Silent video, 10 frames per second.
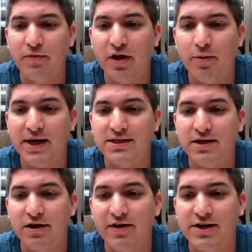compared
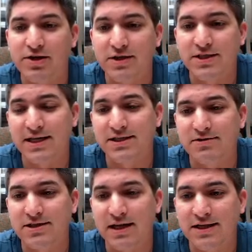to conventional
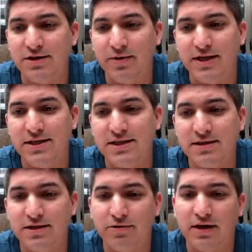sensors like squids.
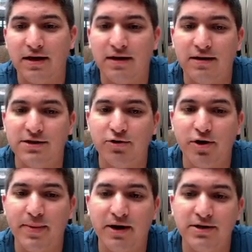So I'll
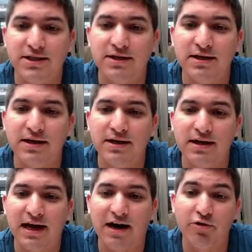talk about
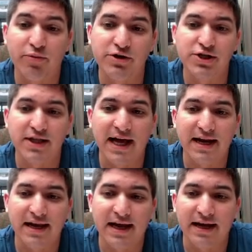our approach to
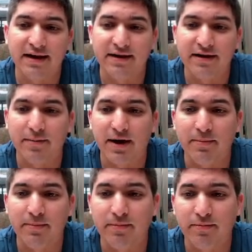that, and
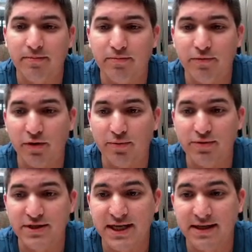we'll
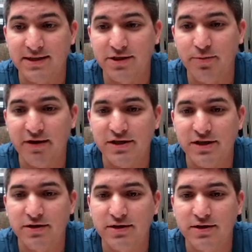present two main results:
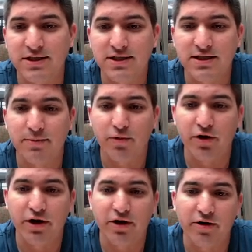some work on
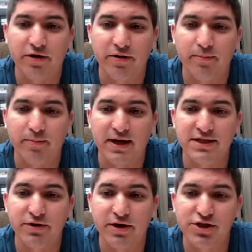mass production
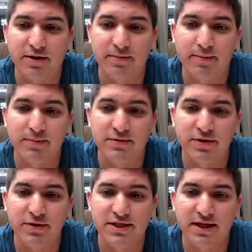MEMS vapor
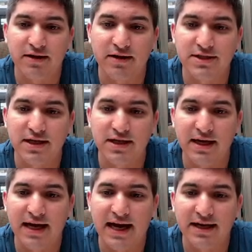cells
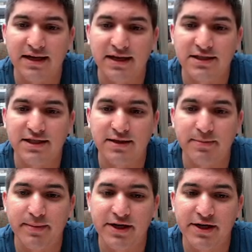and some miniaturized
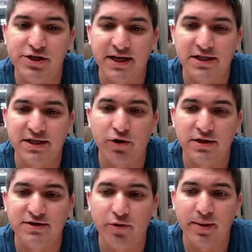coils for
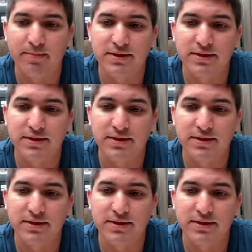OPMs.